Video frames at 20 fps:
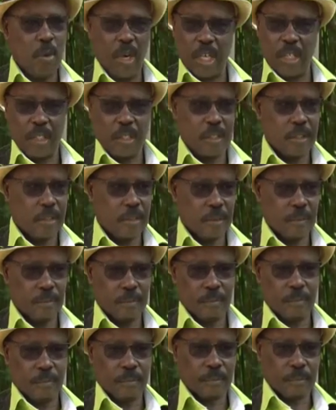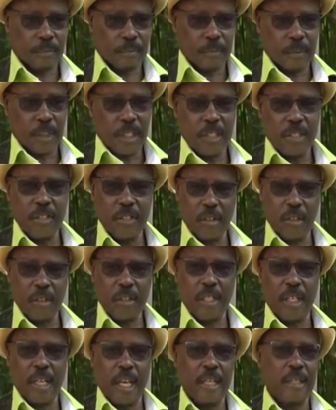works, it's
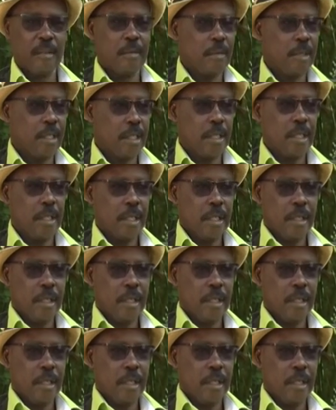not like we